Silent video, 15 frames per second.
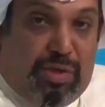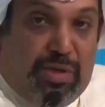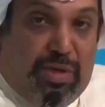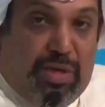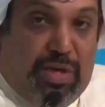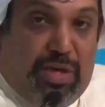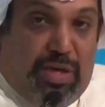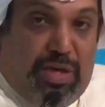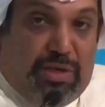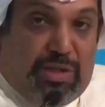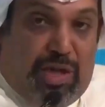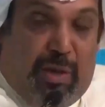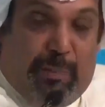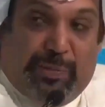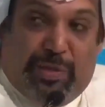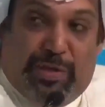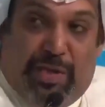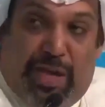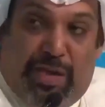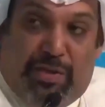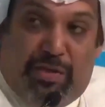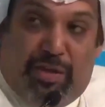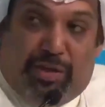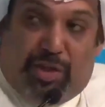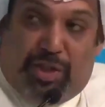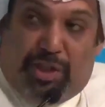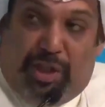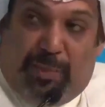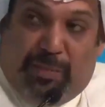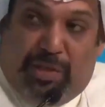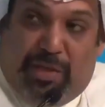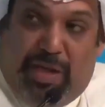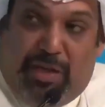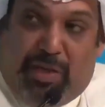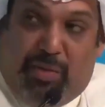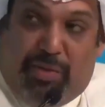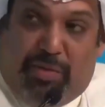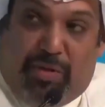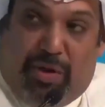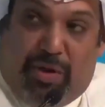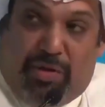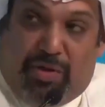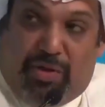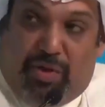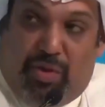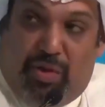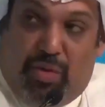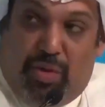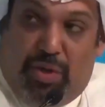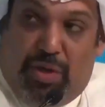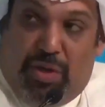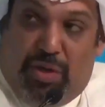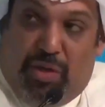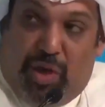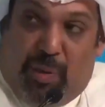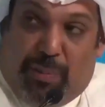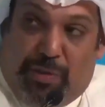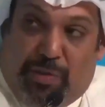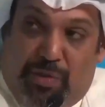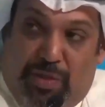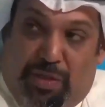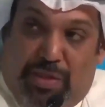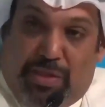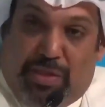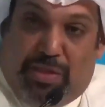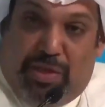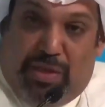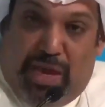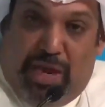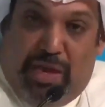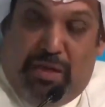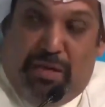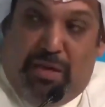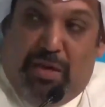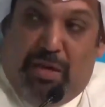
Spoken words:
is up to date, not just up to date with regards to the opportunities today, but